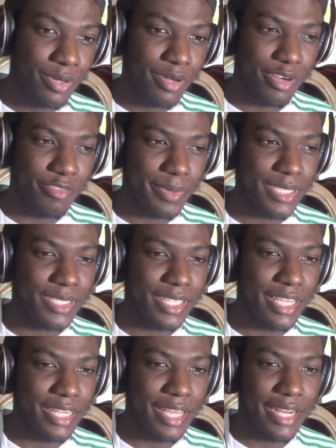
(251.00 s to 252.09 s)
of me
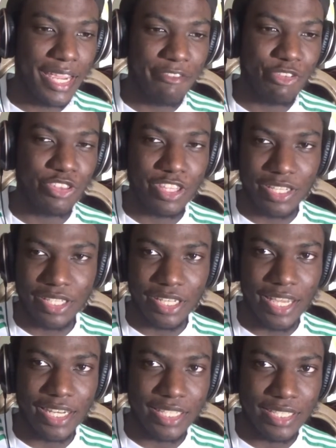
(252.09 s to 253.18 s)
saying that everything
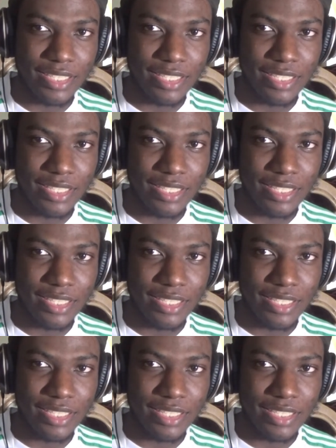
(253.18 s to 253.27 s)
that